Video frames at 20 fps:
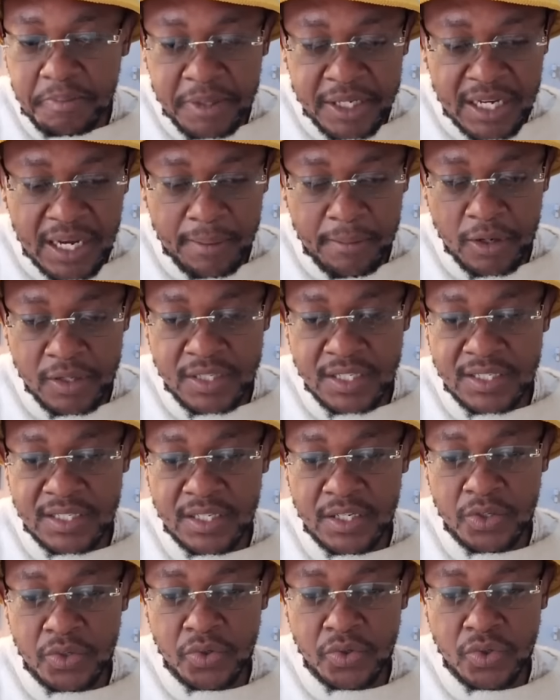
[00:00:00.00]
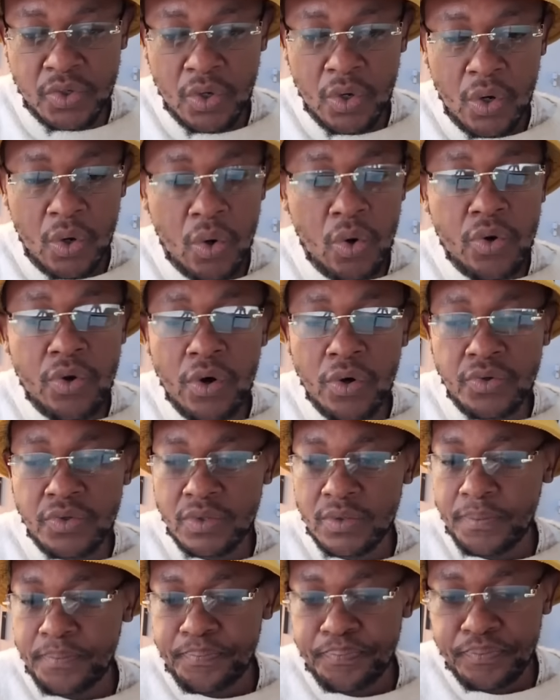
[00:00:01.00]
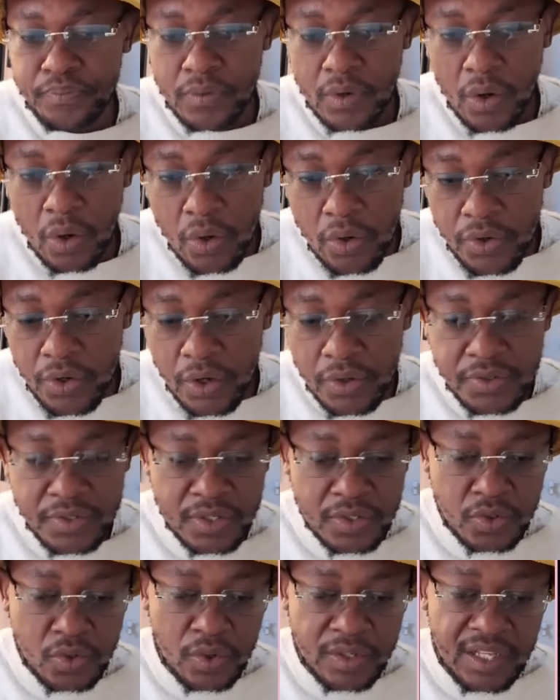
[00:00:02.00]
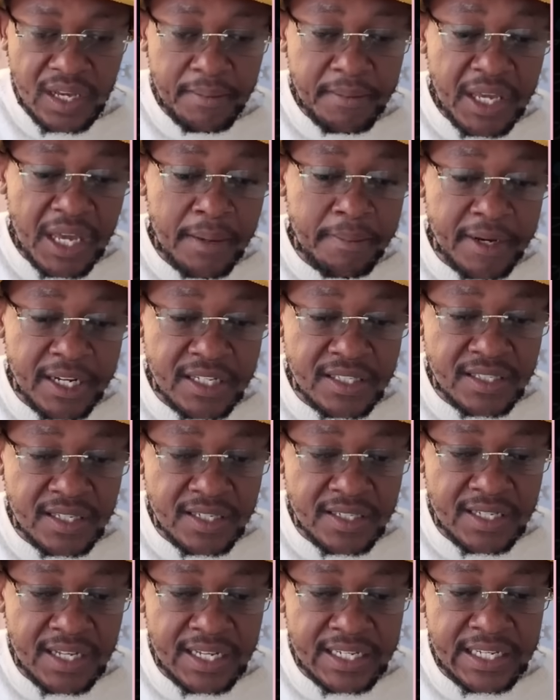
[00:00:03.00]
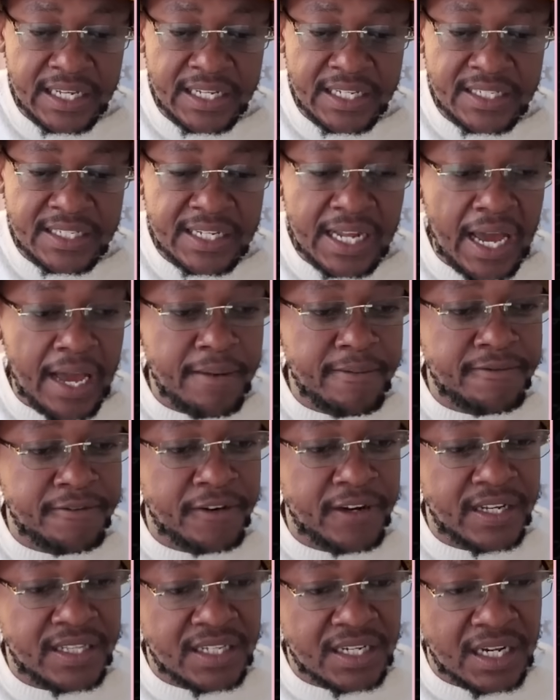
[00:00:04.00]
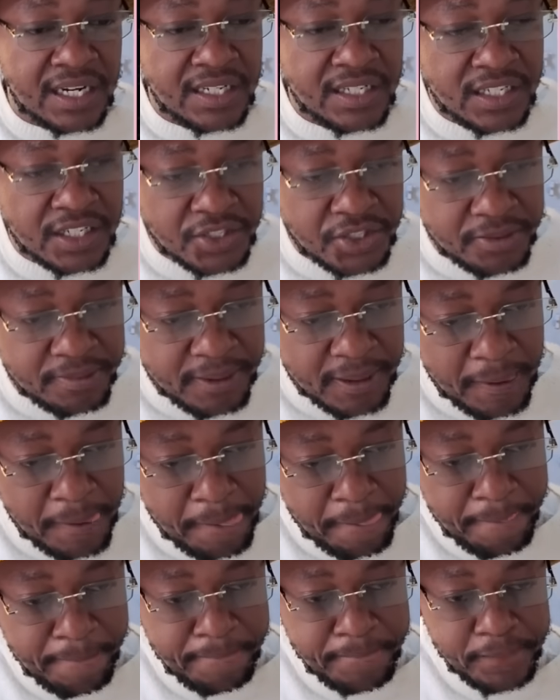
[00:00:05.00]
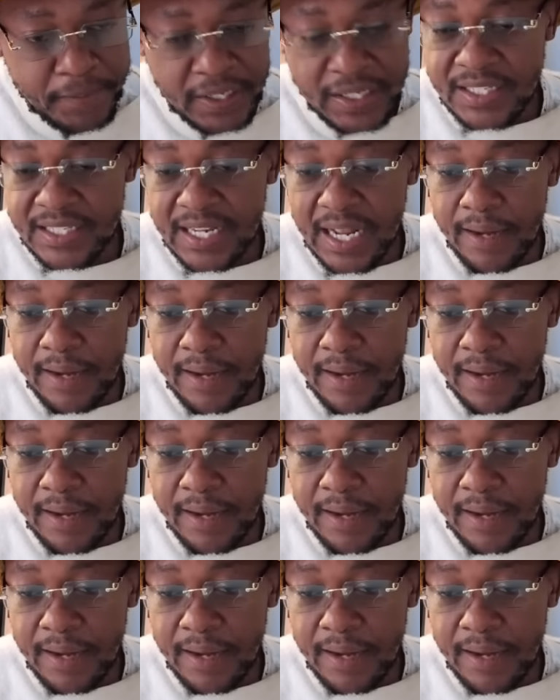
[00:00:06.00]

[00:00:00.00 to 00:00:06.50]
about these issues, who knows? Who knows? So the MK party says that it is time for ethical leadership. It is time for